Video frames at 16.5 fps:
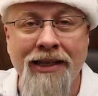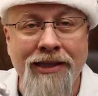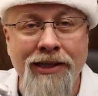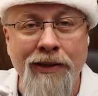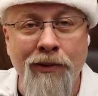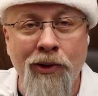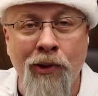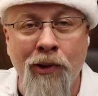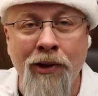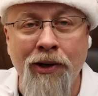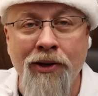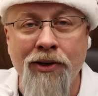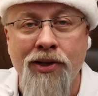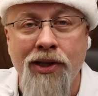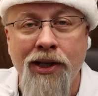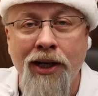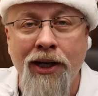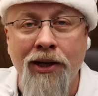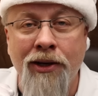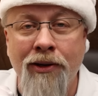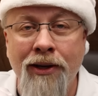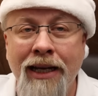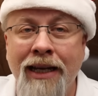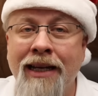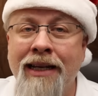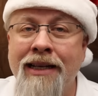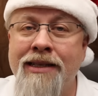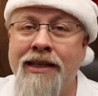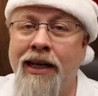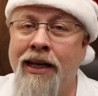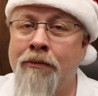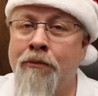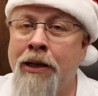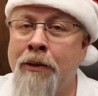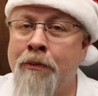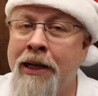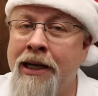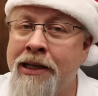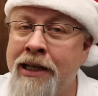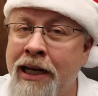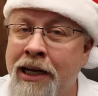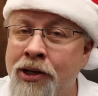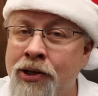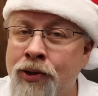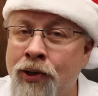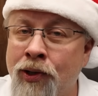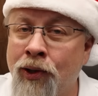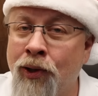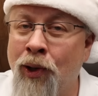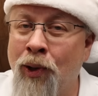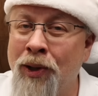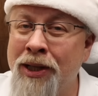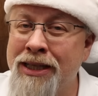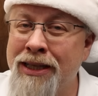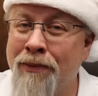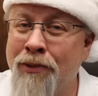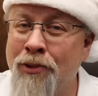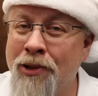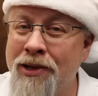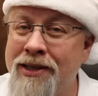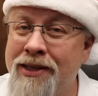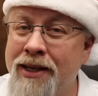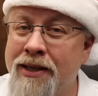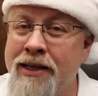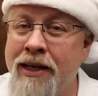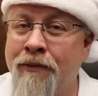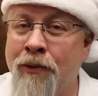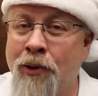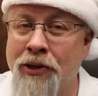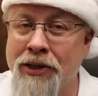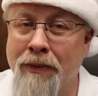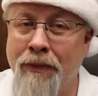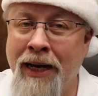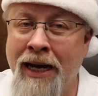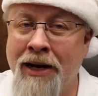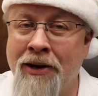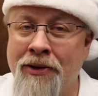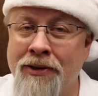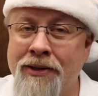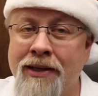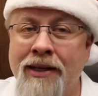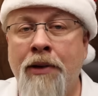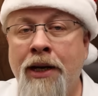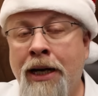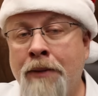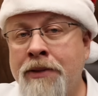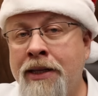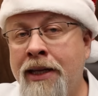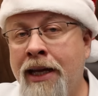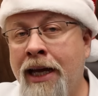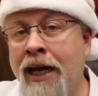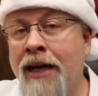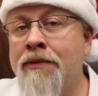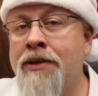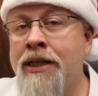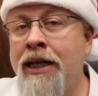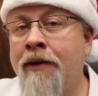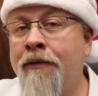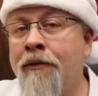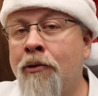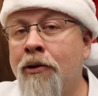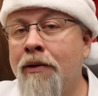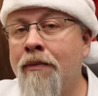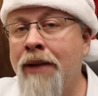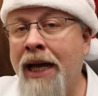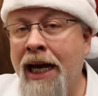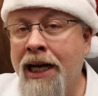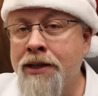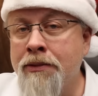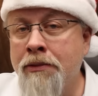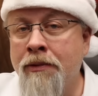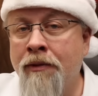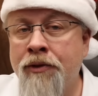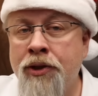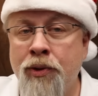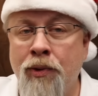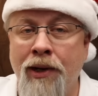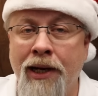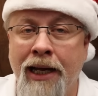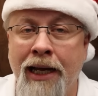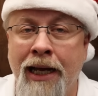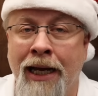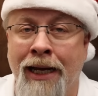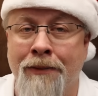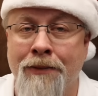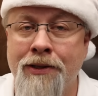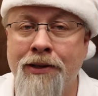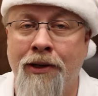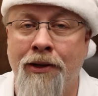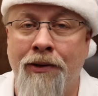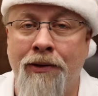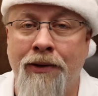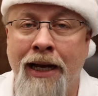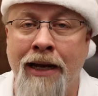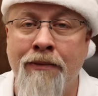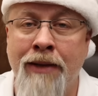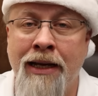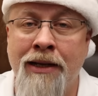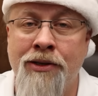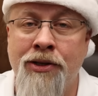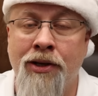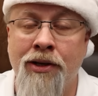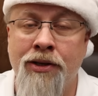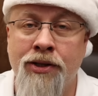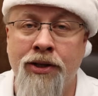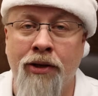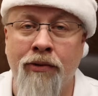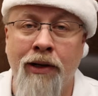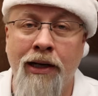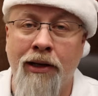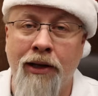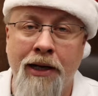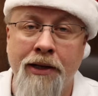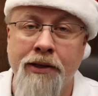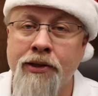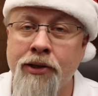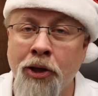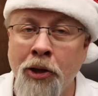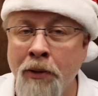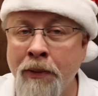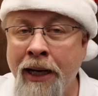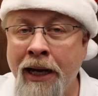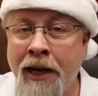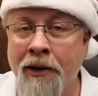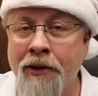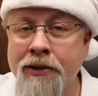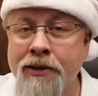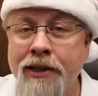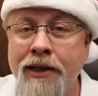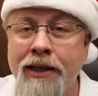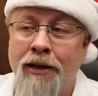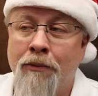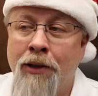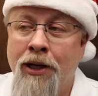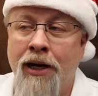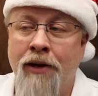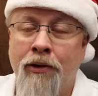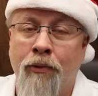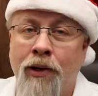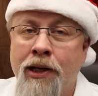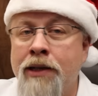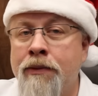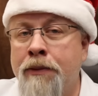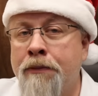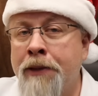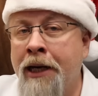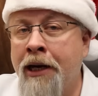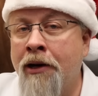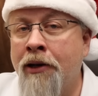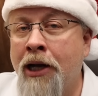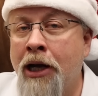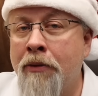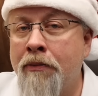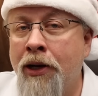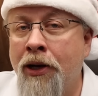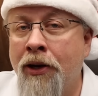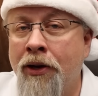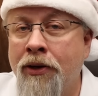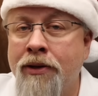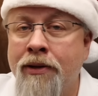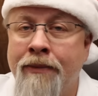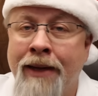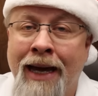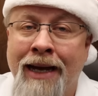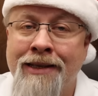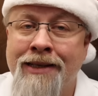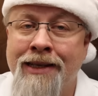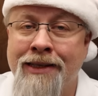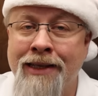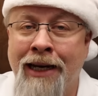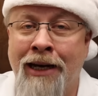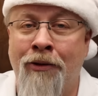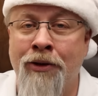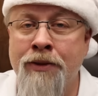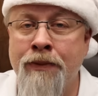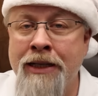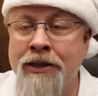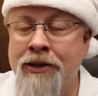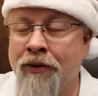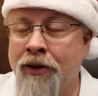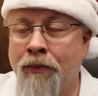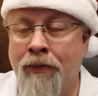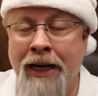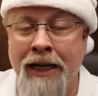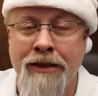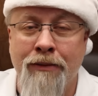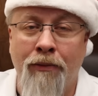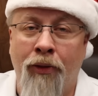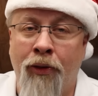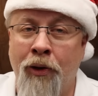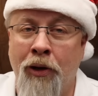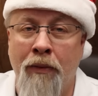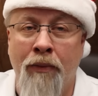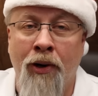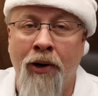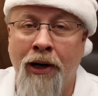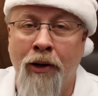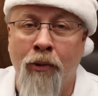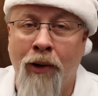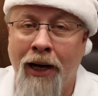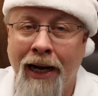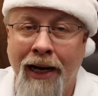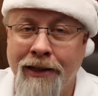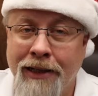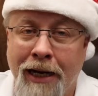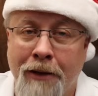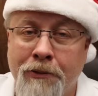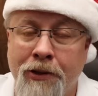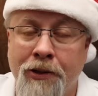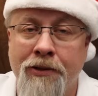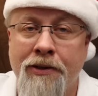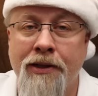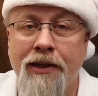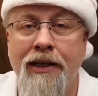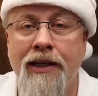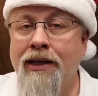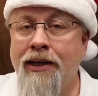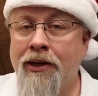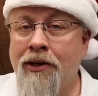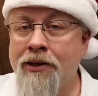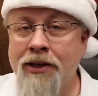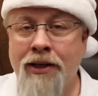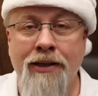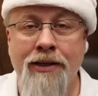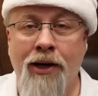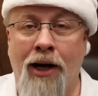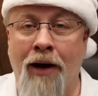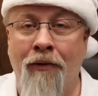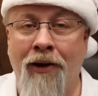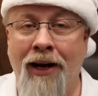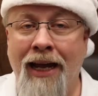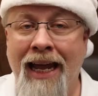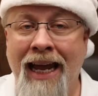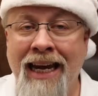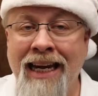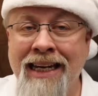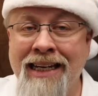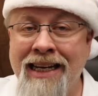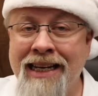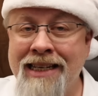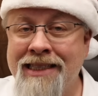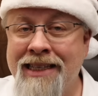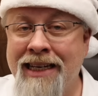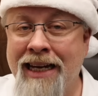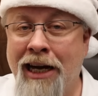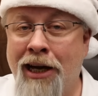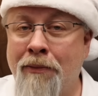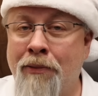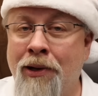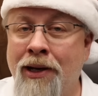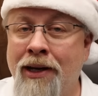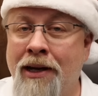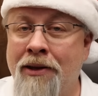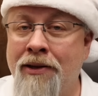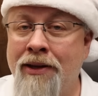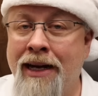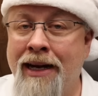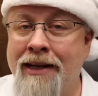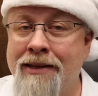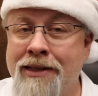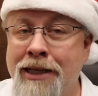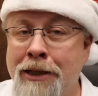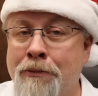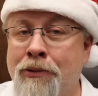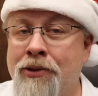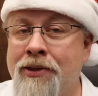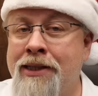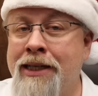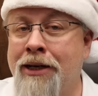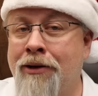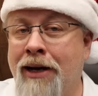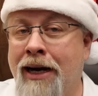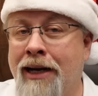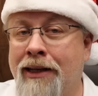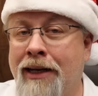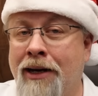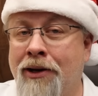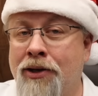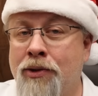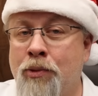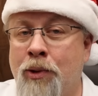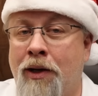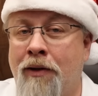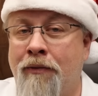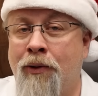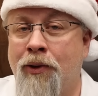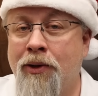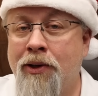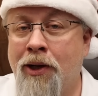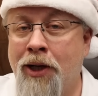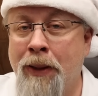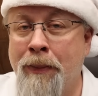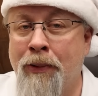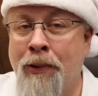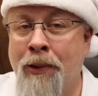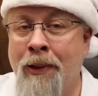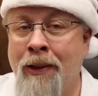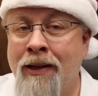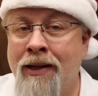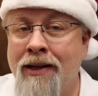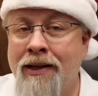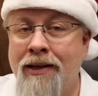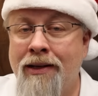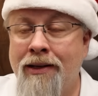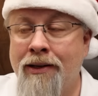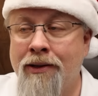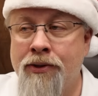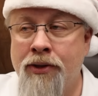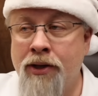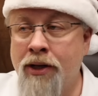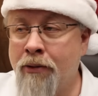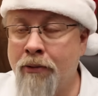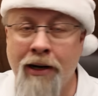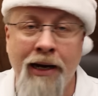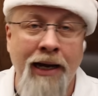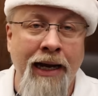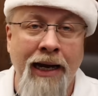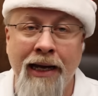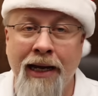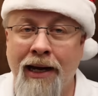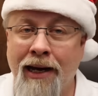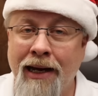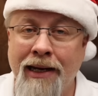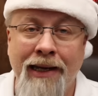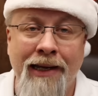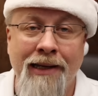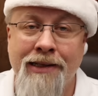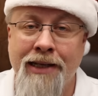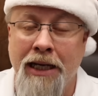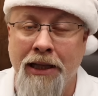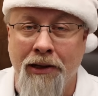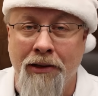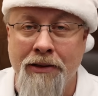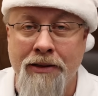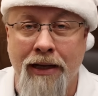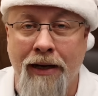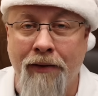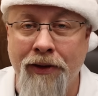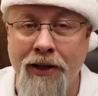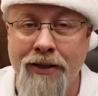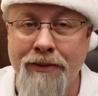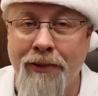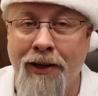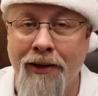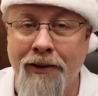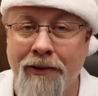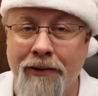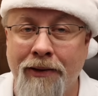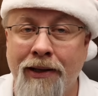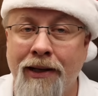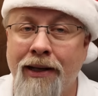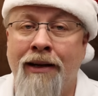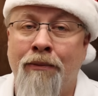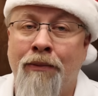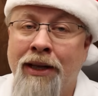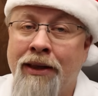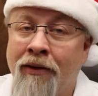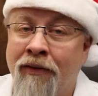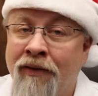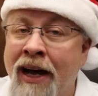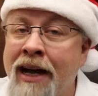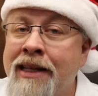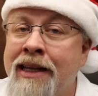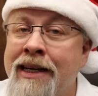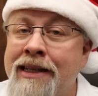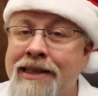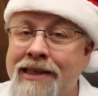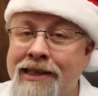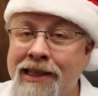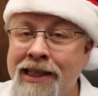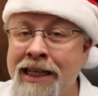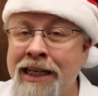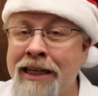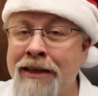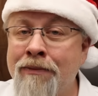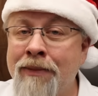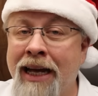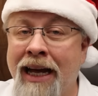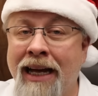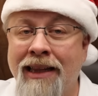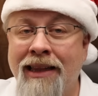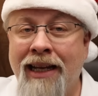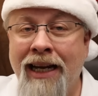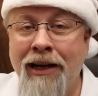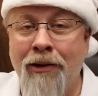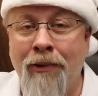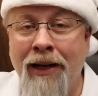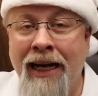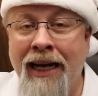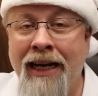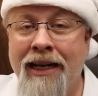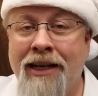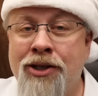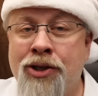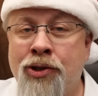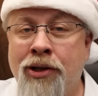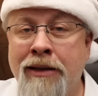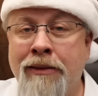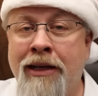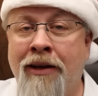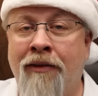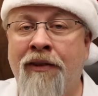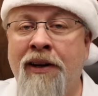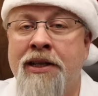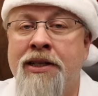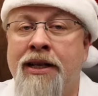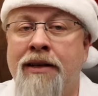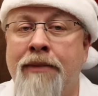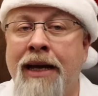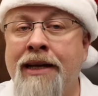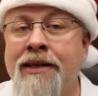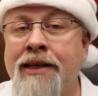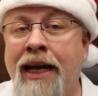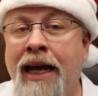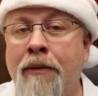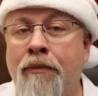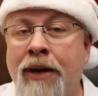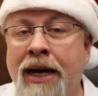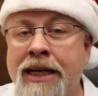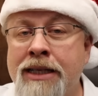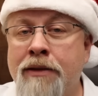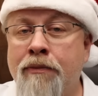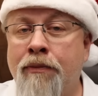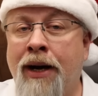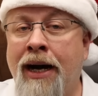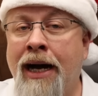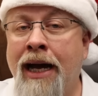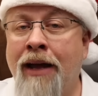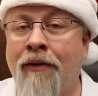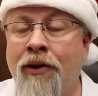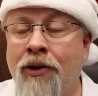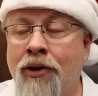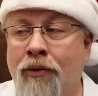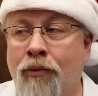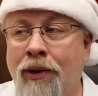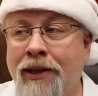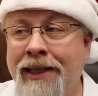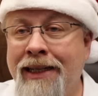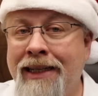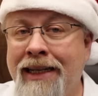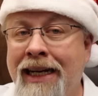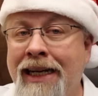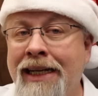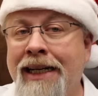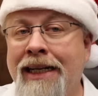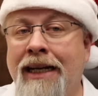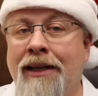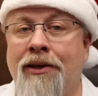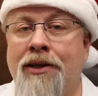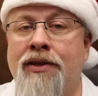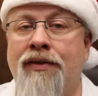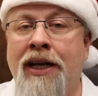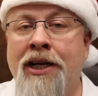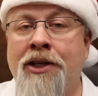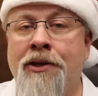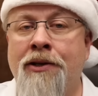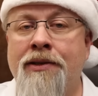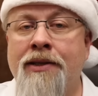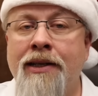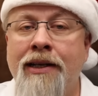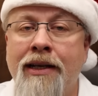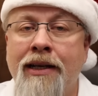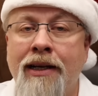cuts some corners though is the MPPT controller only supports 60 volts of panels, but up to the MC4 maximum of 20 amps. So that means you can still run a lot of solar panels, but you have to run them in parallel mode to max this out, which means you have to buy some third-party Y adapters. It also doesn't offer any DC output other than a simple cigarette lighter 12 volt car port, so no running any high DC loads off this model. But the fact that it's slim and lightweight, extremely efficient, makes it a best buy if you don't really need any of those features